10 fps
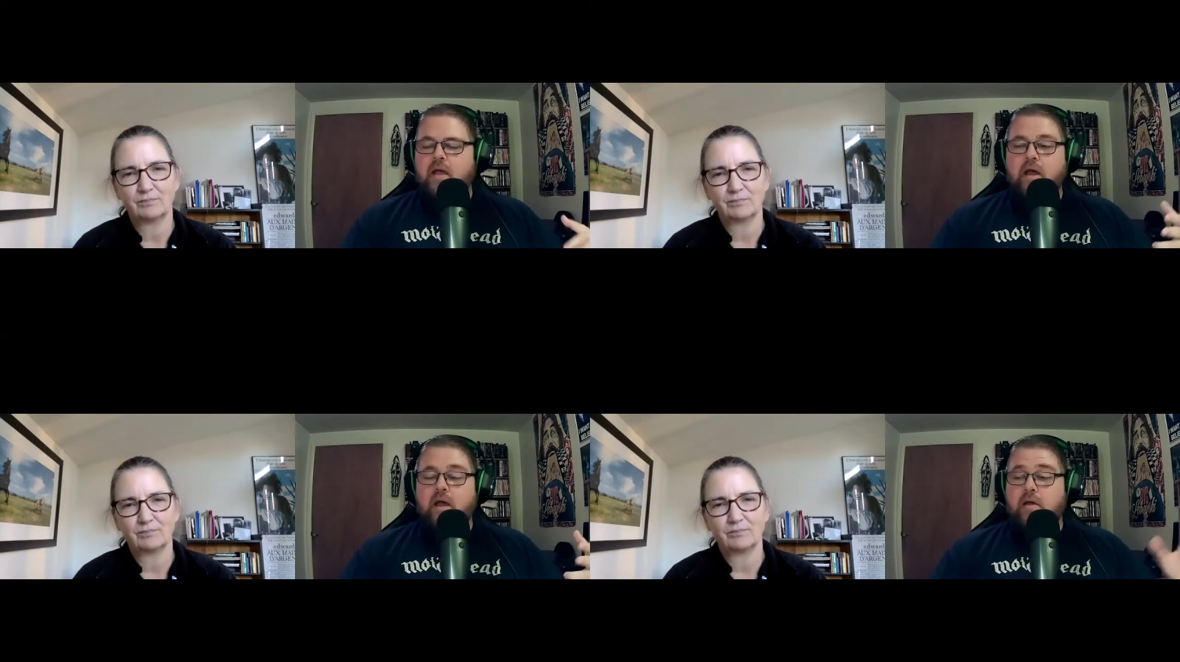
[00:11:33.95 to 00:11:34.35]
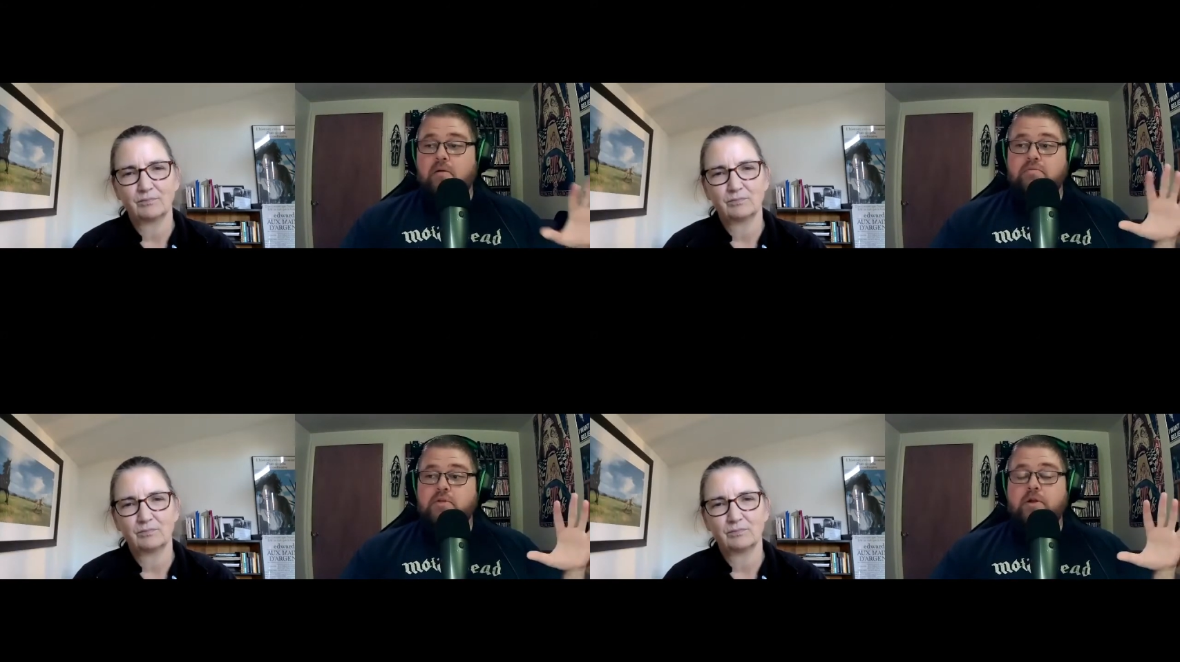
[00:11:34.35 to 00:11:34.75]
Speaker 1: uh,
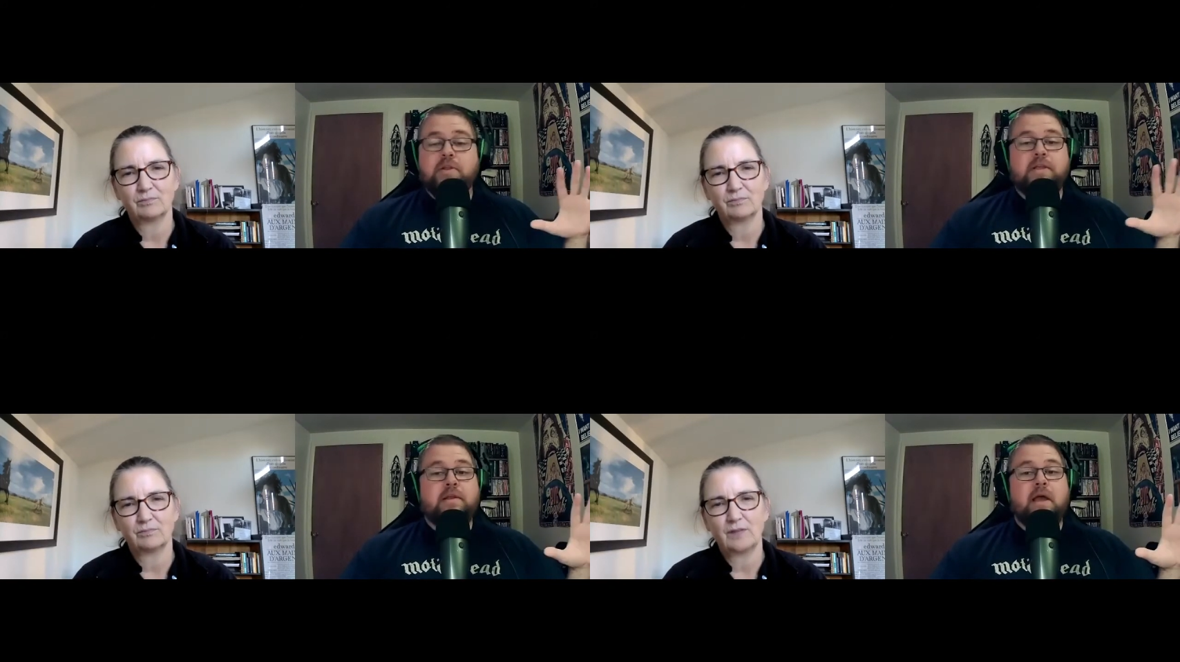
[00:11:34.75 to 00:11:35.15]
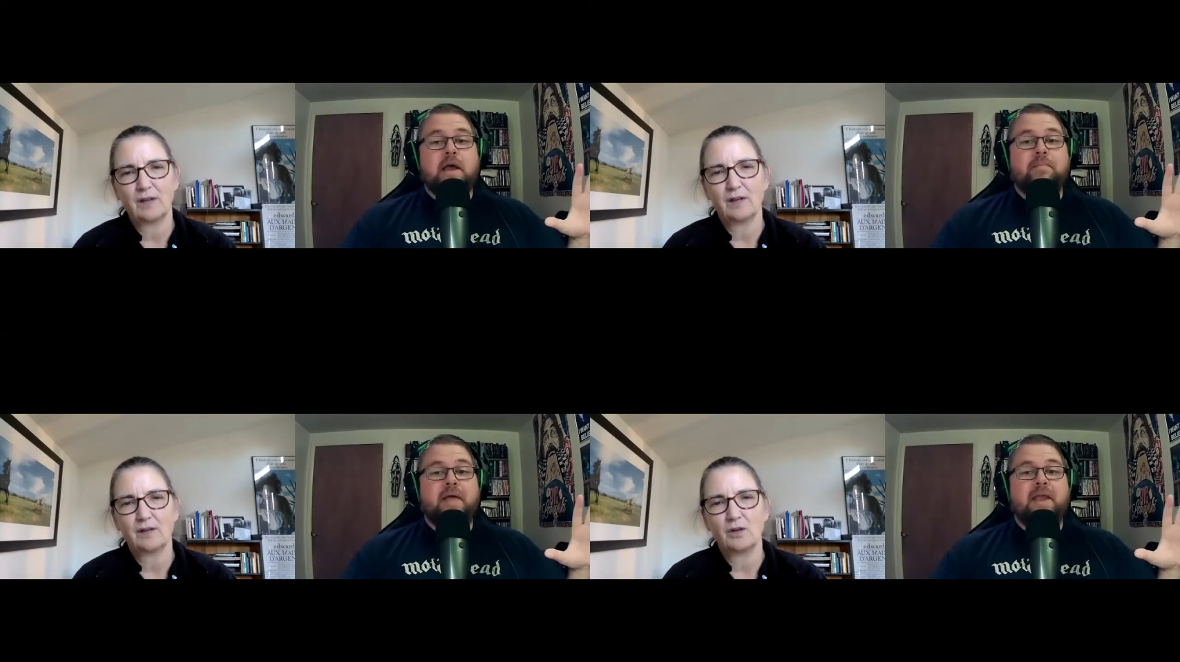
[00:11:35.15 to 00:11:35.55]
totally
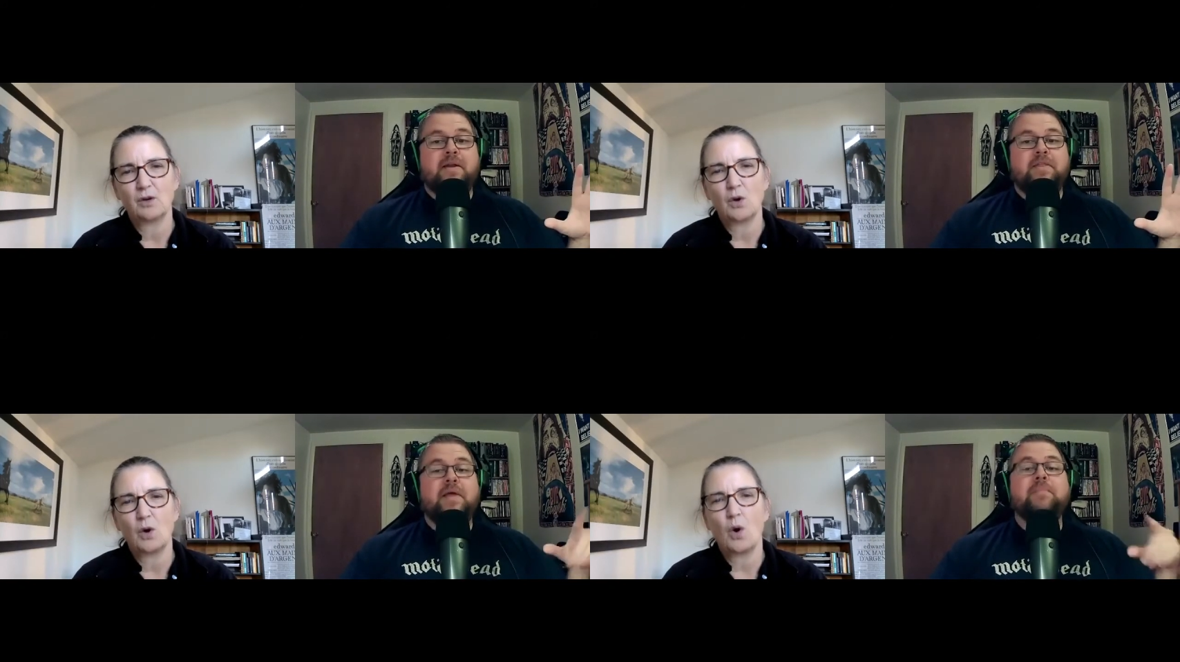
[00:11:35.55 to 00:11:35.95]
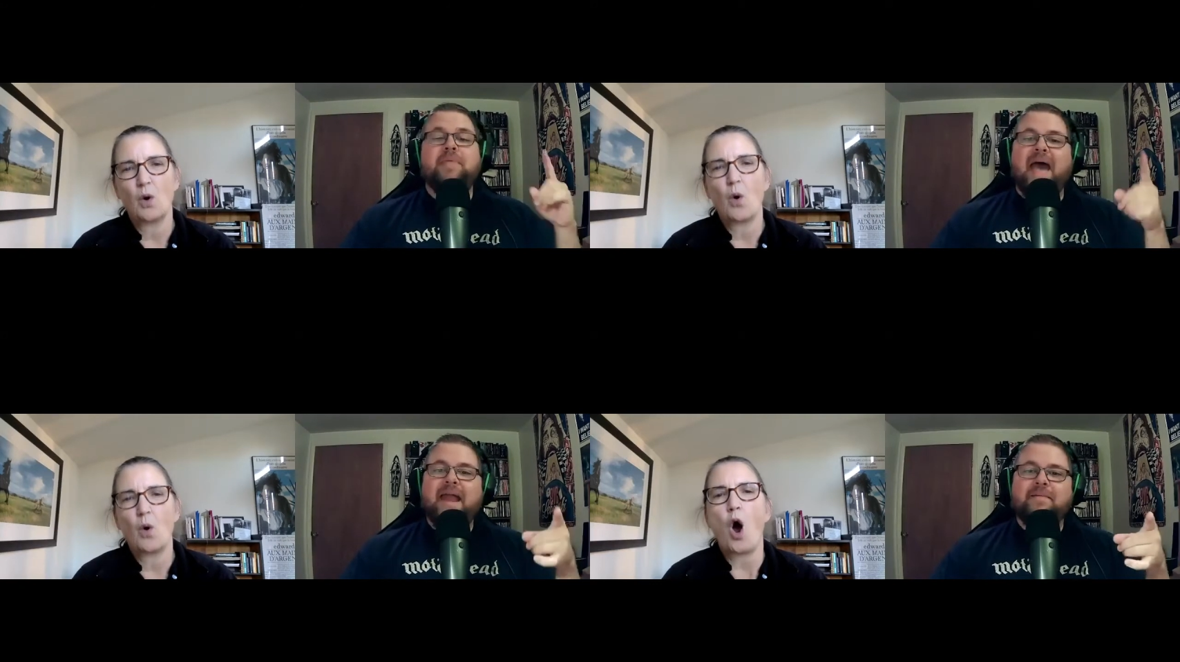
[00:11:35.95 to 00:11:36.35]
uh, blanking on the
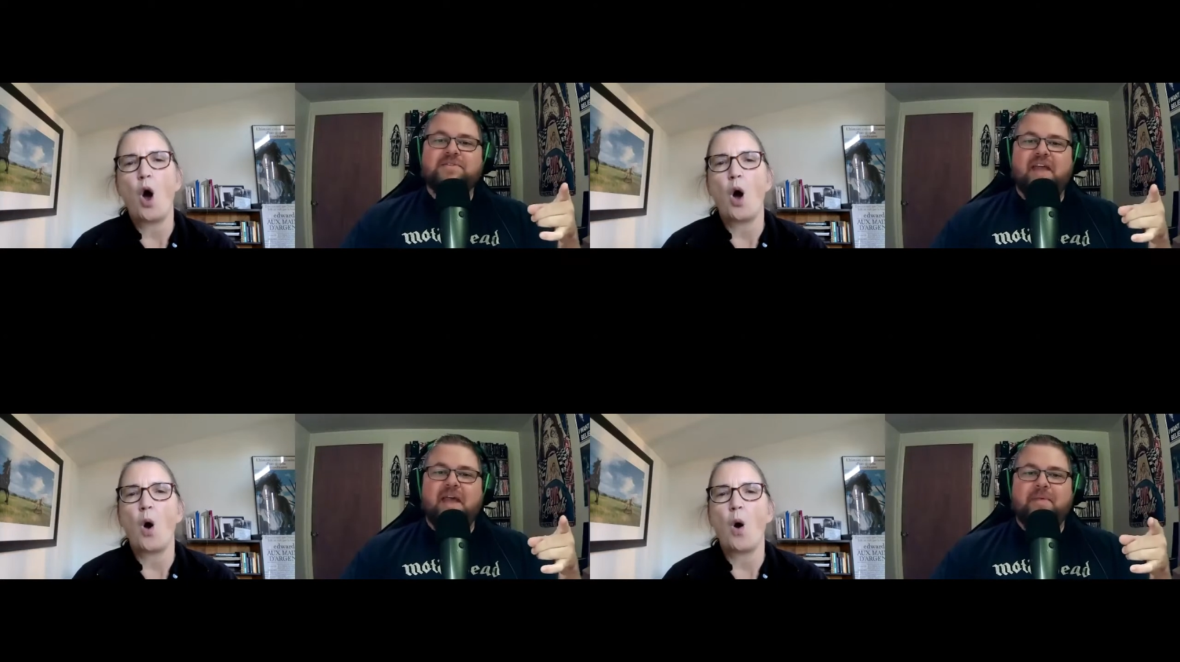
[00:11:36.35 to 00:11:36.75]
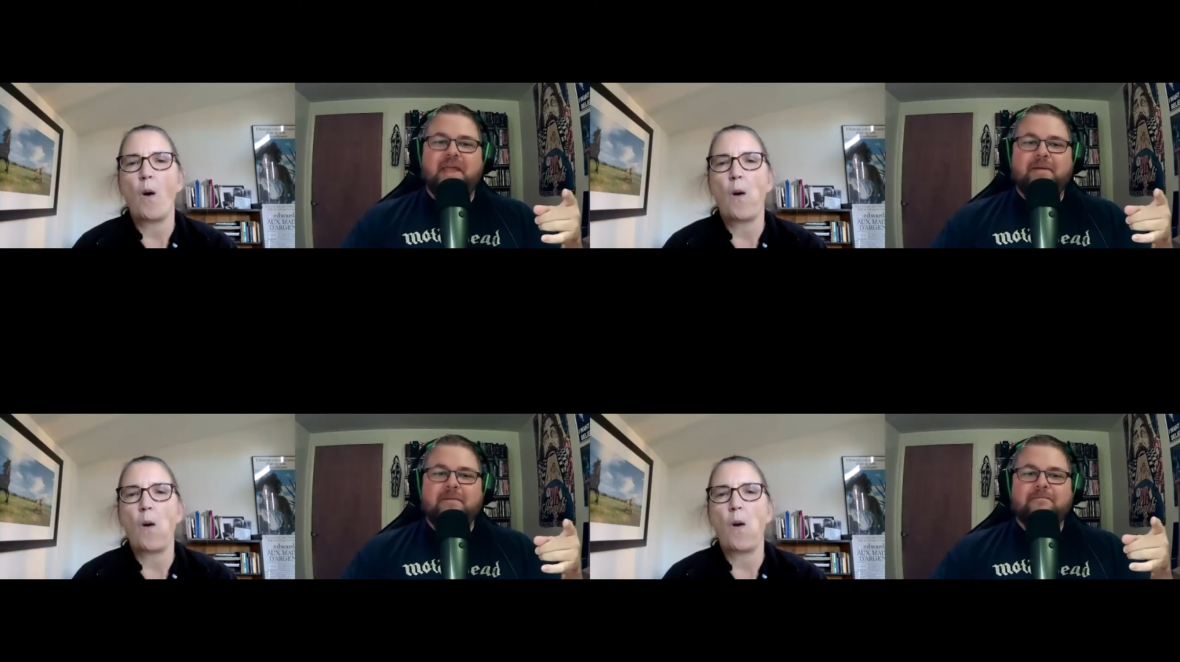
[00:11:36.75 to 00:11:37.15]
addams family
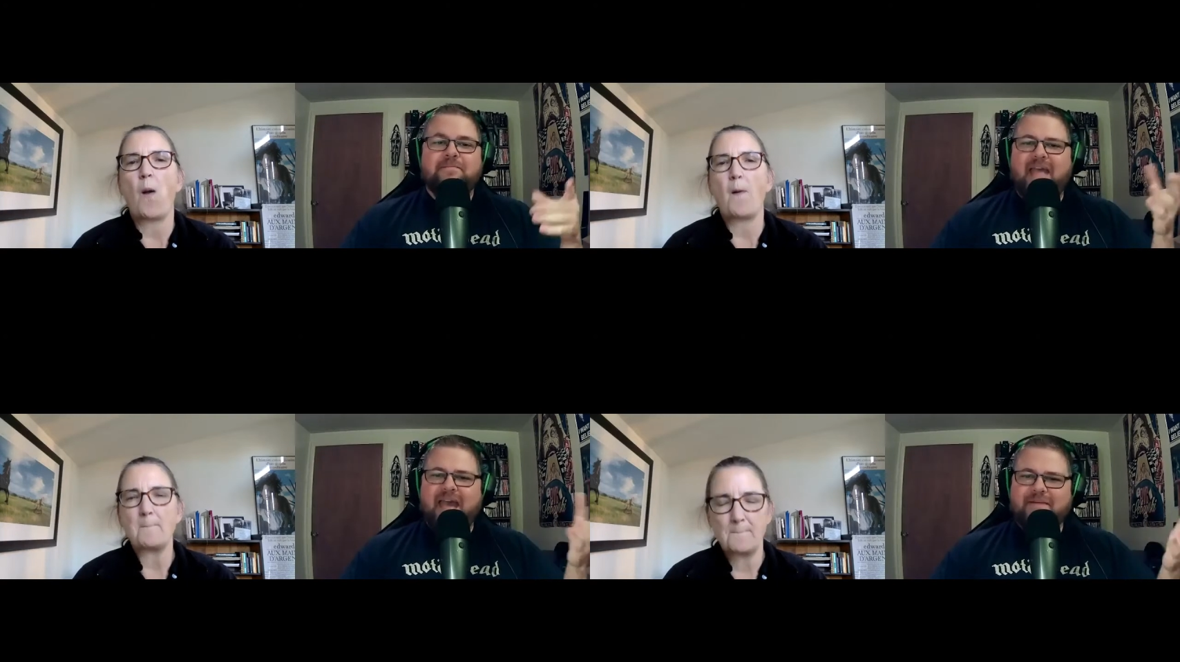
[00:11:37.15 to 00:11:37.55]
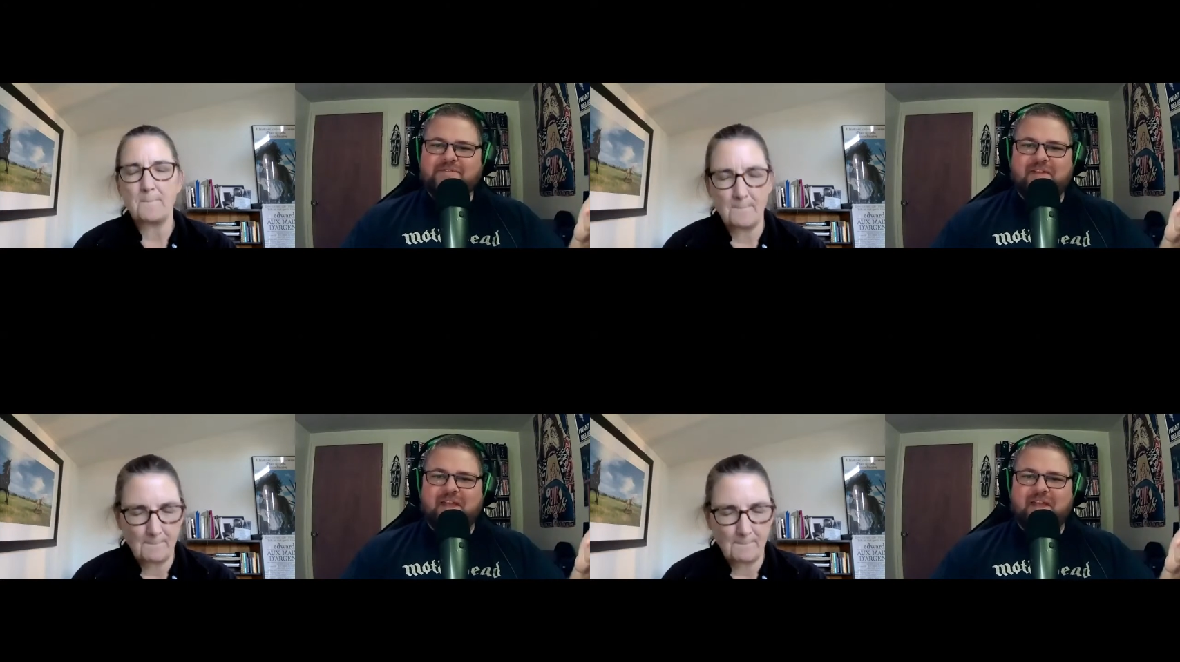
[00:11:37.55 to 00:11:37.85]
addams mm-hmm.